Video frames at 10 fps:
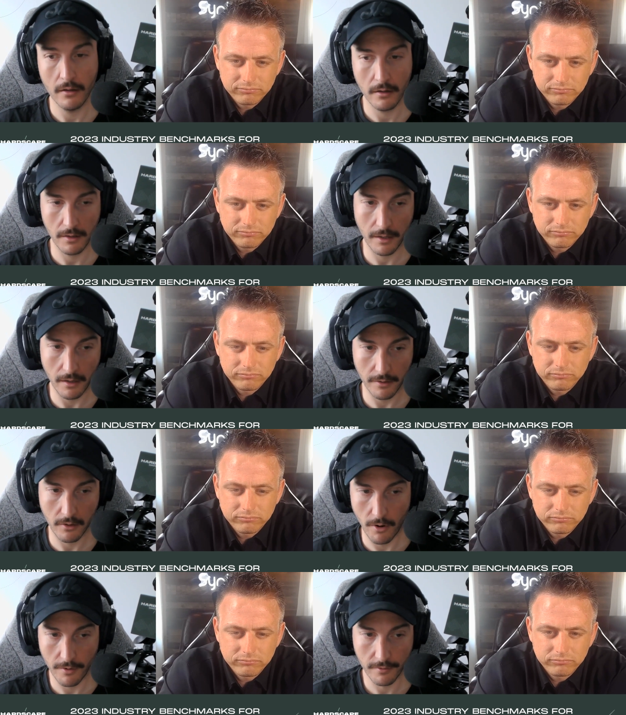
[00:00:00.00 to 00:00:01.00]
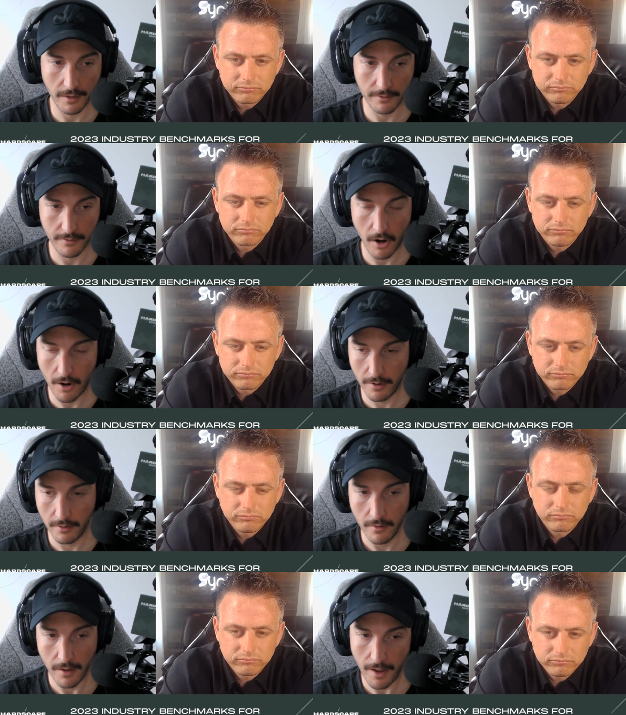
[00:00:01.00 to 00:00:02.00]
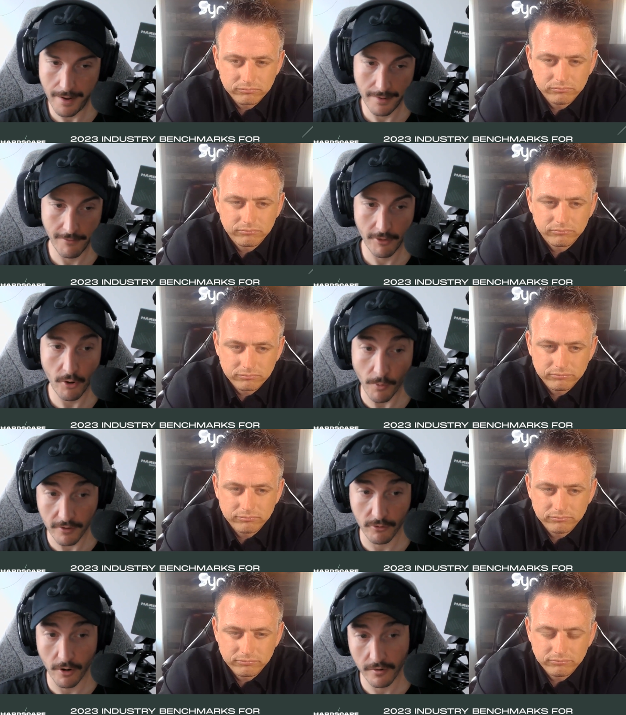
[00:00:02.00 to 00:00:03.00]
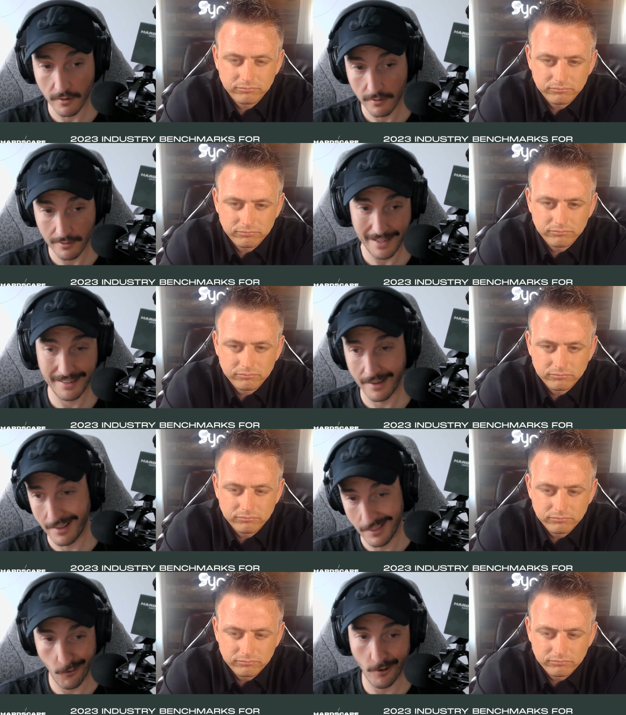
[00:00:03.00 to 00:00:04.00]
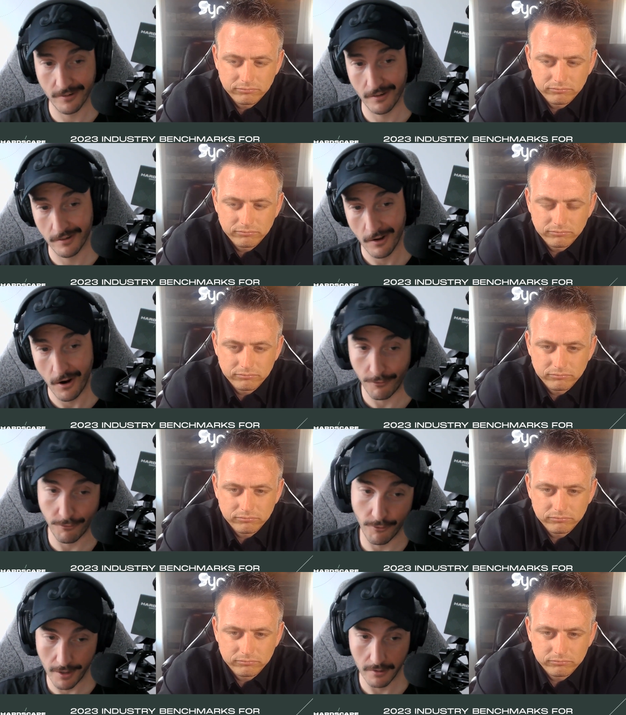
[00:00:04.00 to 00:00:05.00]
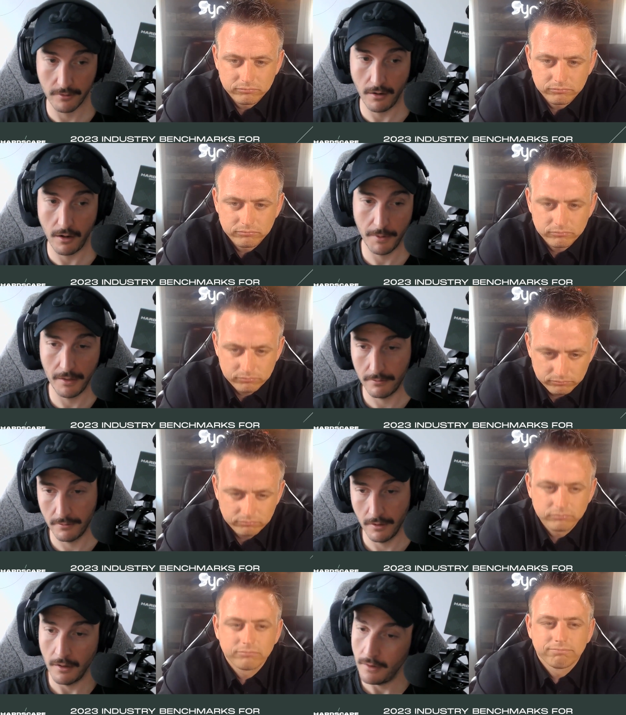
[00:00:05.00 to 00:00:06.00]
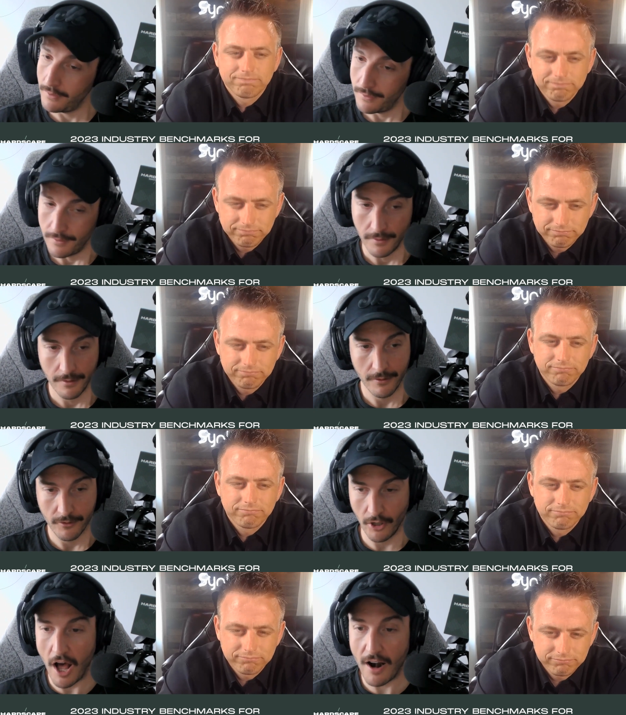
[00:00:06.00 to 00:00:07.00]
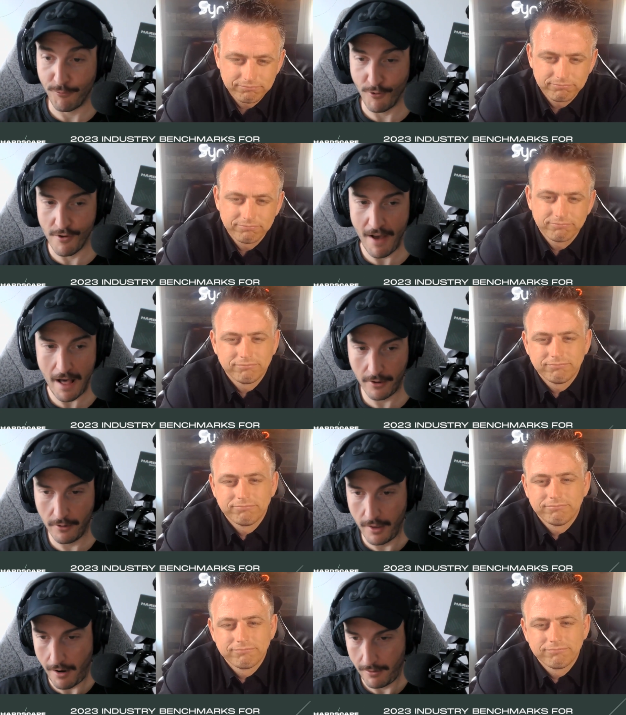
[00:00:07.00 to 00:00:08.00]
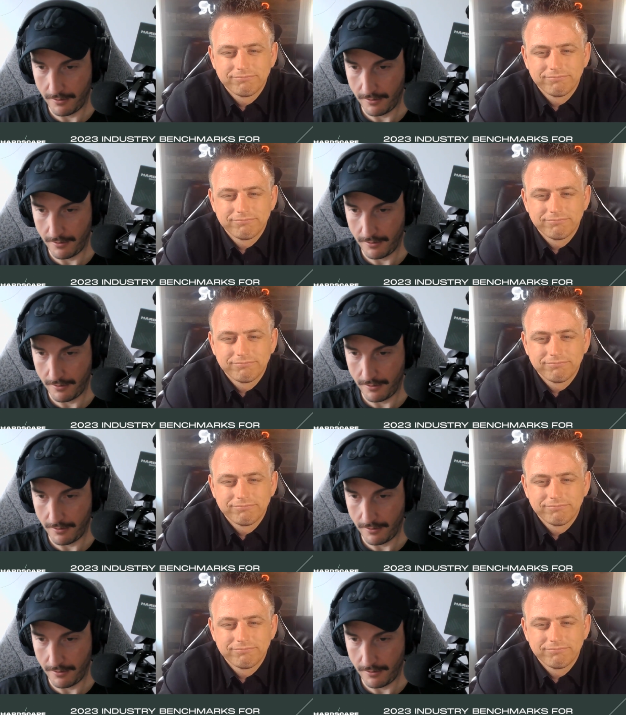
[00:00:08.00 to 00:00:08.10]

Speaker 1: Click on the course, get started. And even the resources linked in the courses are free. So, I mean, so a lot of free value there. So